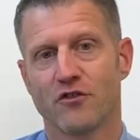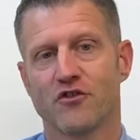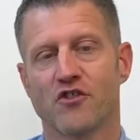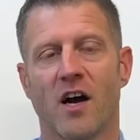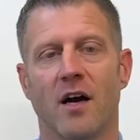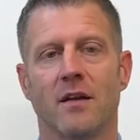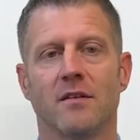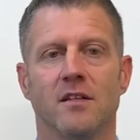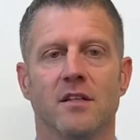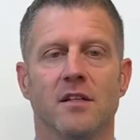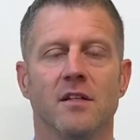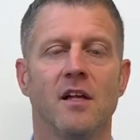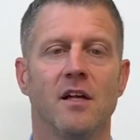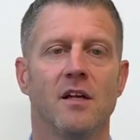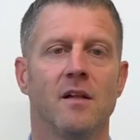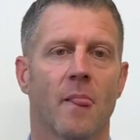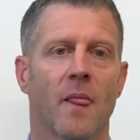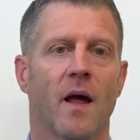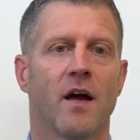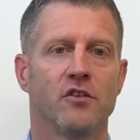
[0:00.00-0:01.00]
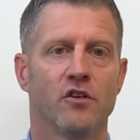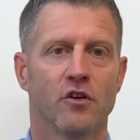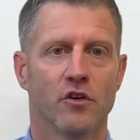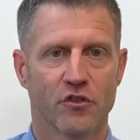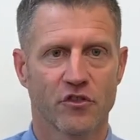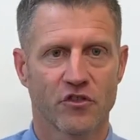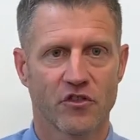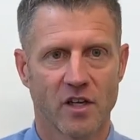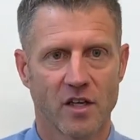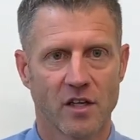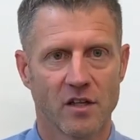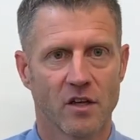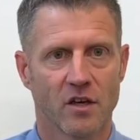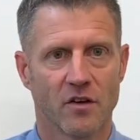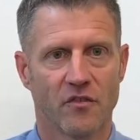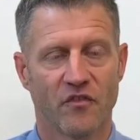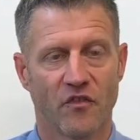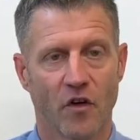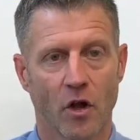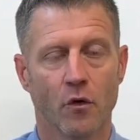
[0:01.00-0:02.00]
channel, and you'll see the
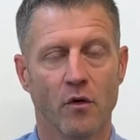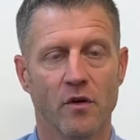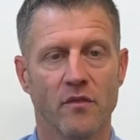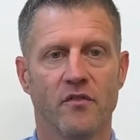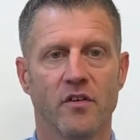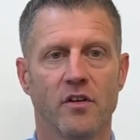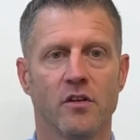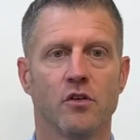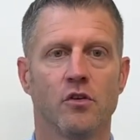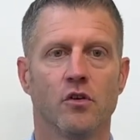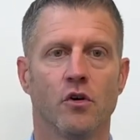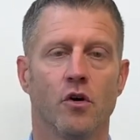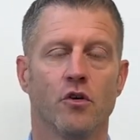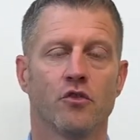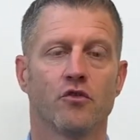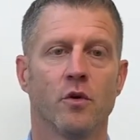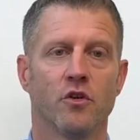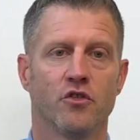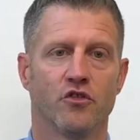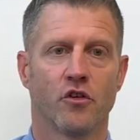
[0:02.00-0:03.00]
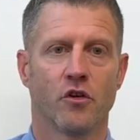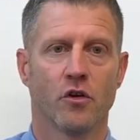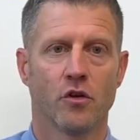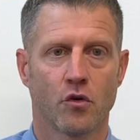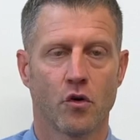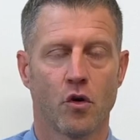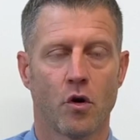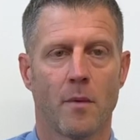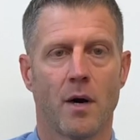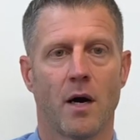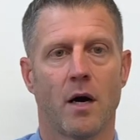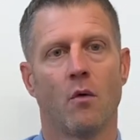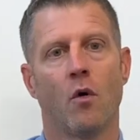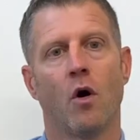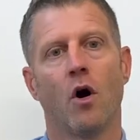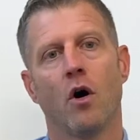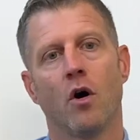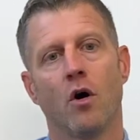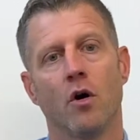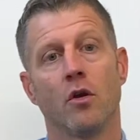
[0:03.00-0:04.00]
following videos which are going to come out
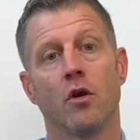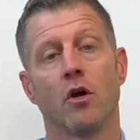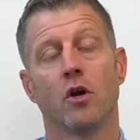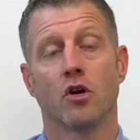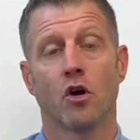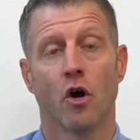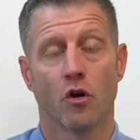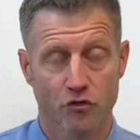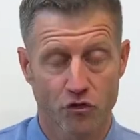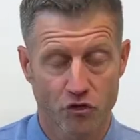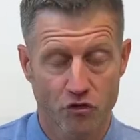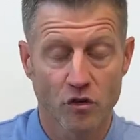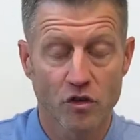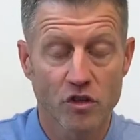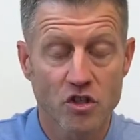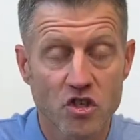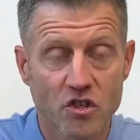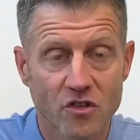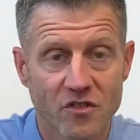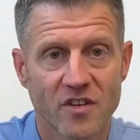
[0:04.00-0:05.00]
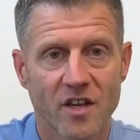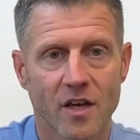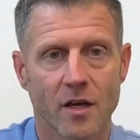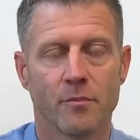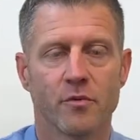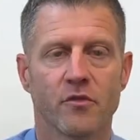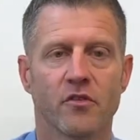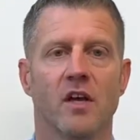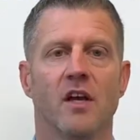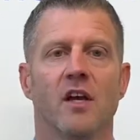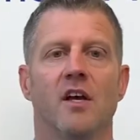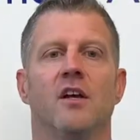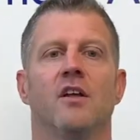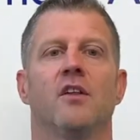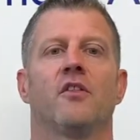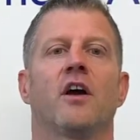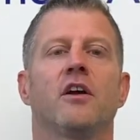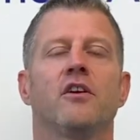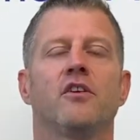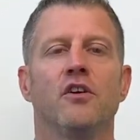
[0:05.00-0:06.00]
on construction tips.
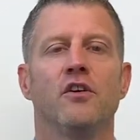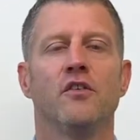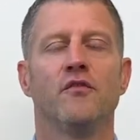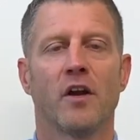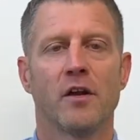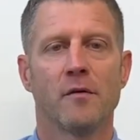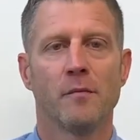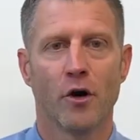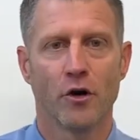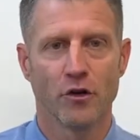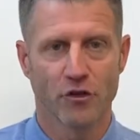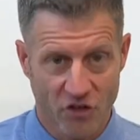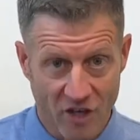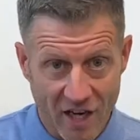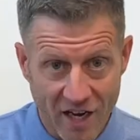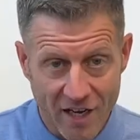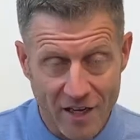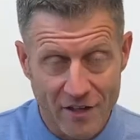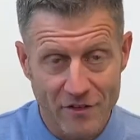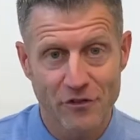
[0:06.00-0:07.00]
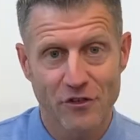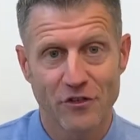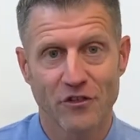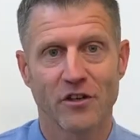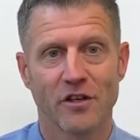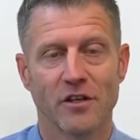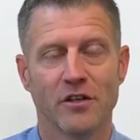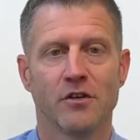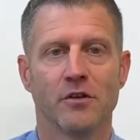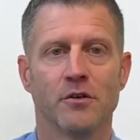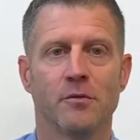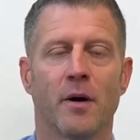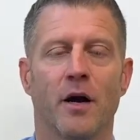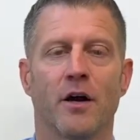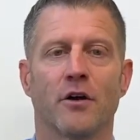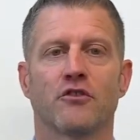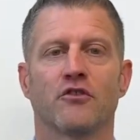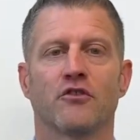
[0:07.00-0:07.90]
Thank you very much and see you back